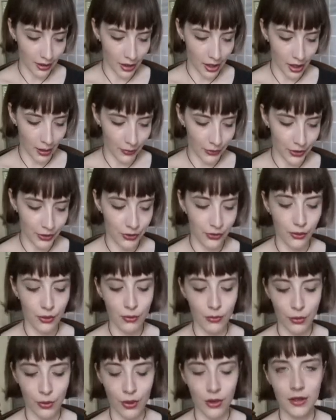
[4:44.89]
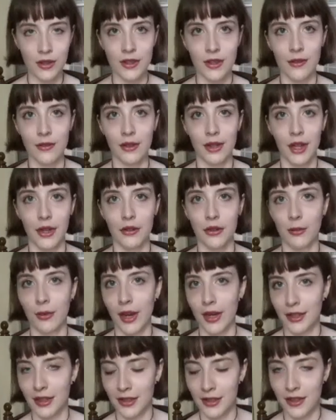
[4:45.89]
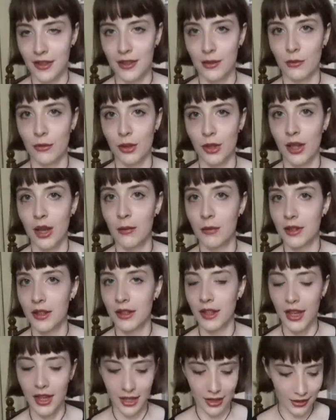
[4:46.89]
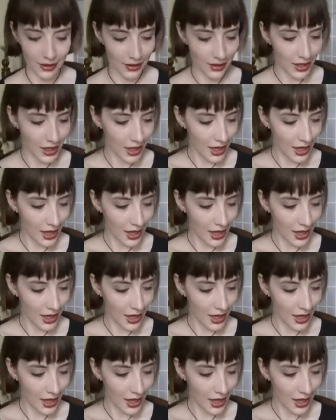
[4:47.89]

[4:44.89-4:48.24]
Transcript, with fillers: um, the true importance of electromagnetism will come to light.